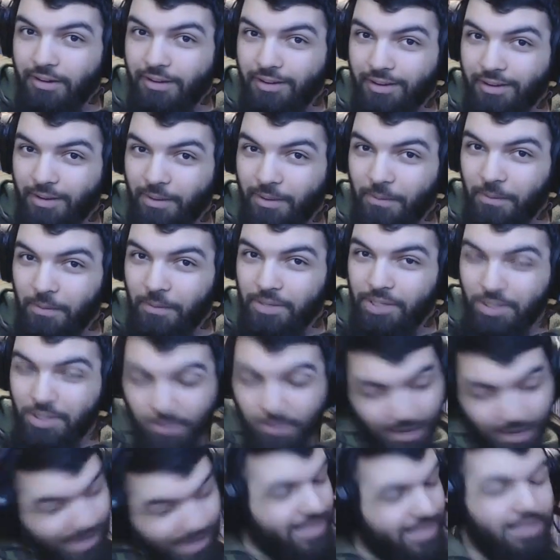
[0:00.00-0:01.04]
what you
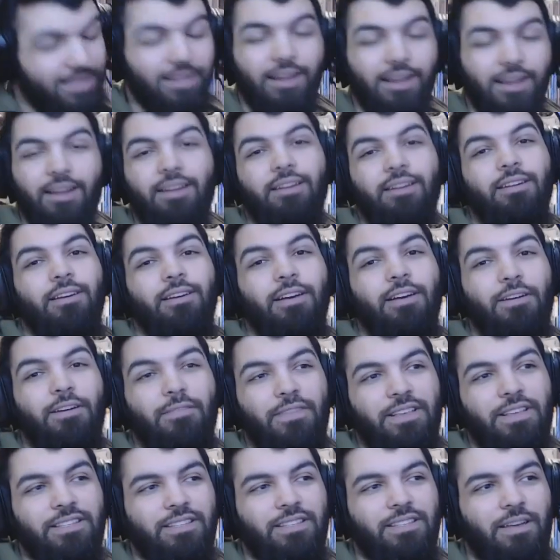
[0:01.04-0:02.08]
guys thought of
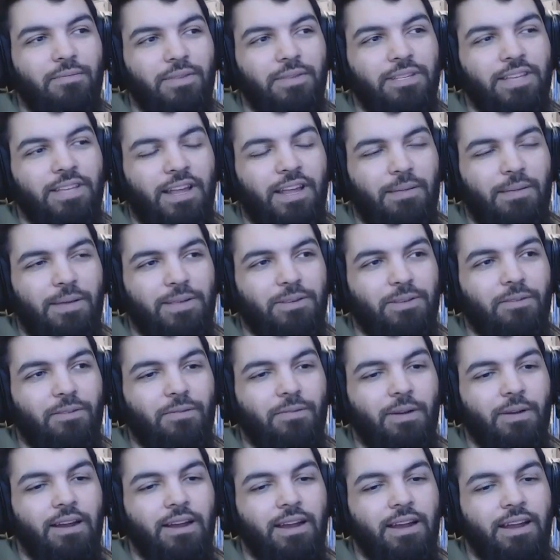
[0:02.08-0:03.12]
this anime so far.
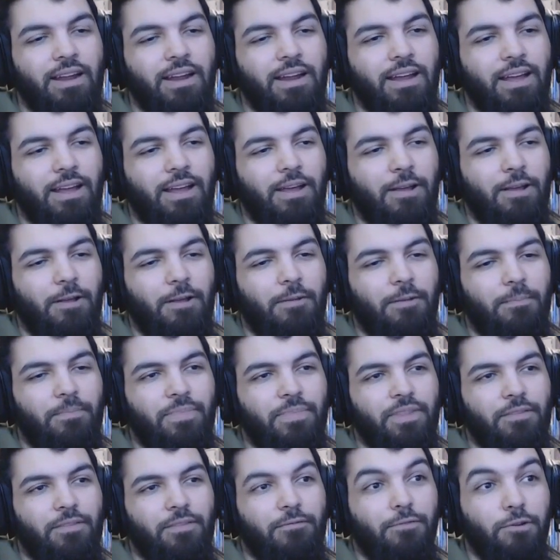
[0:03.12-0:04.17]

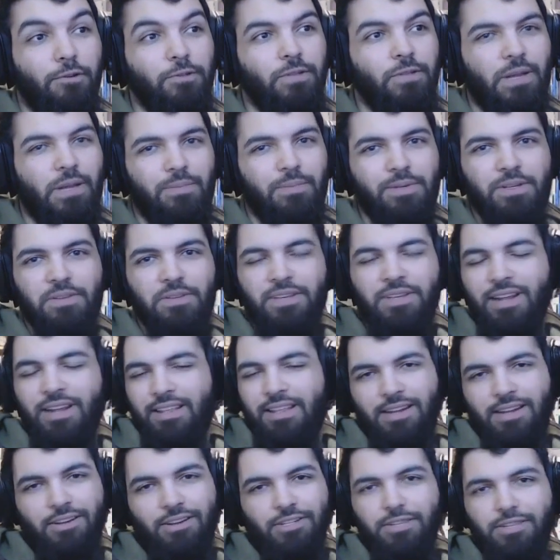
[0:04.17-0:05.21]
First two episodes, kind of
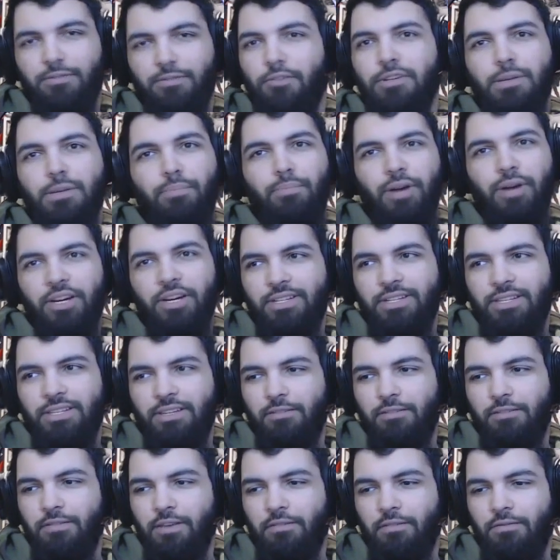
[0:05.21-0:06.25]
thing, just first impressions.
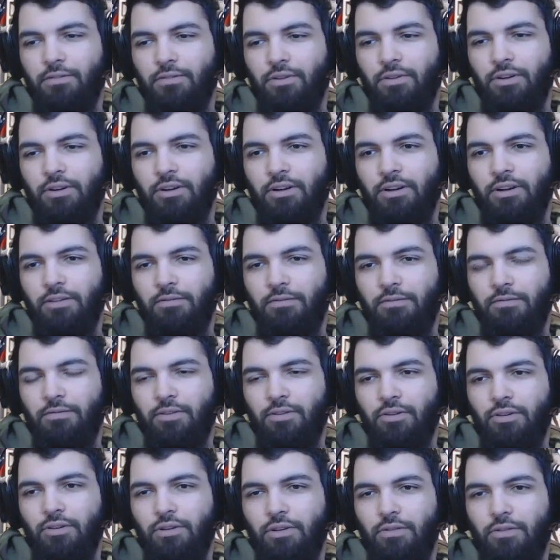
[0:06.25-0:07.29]
If you're
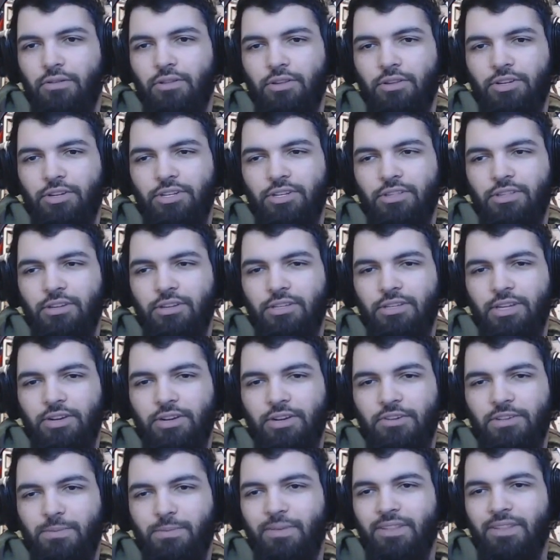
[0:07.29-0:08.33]
new to the series
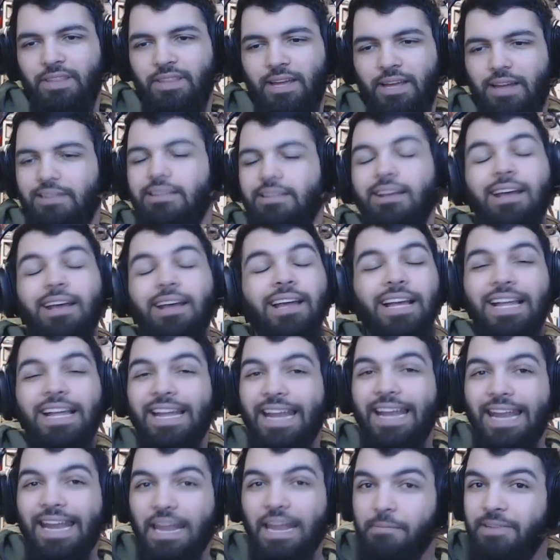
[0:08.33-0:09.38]
about that,
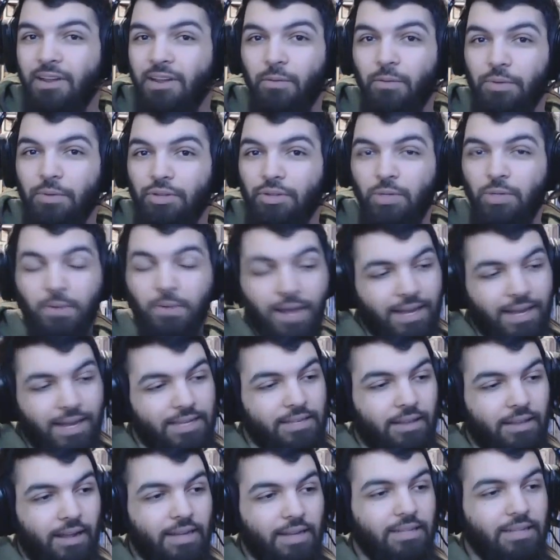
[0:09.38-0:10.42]
let me know what you guys
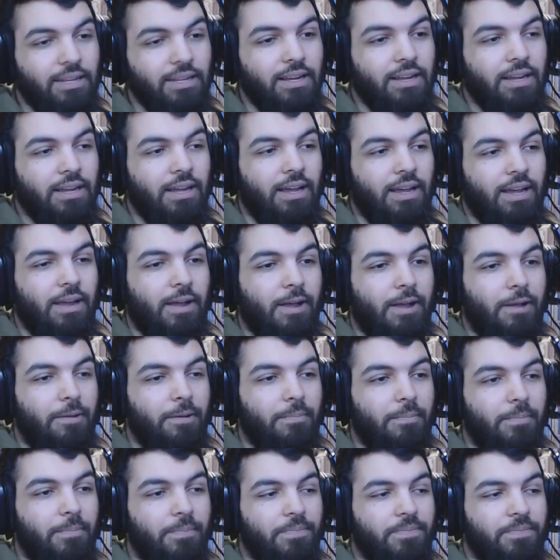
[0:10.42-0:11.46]
thought.
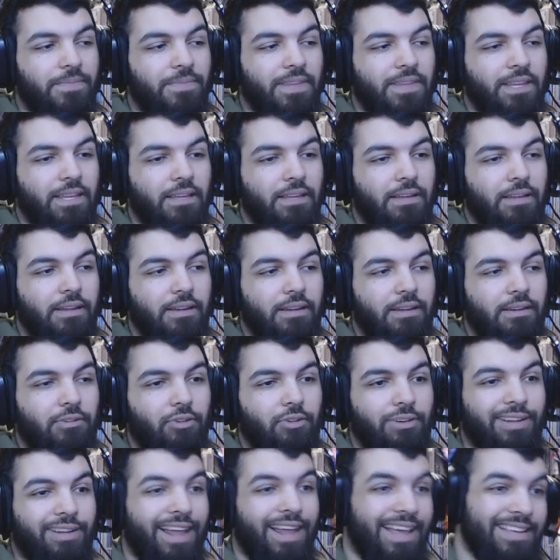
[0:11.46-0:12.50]
Your
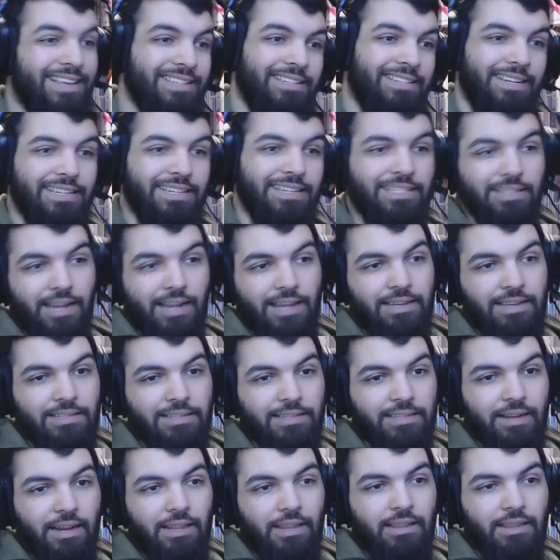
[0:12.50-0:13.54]
likes, dislikes,
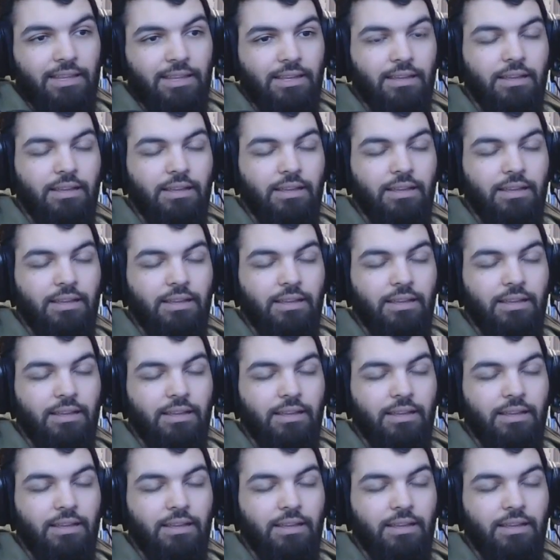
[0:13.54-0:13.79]
kind of thing.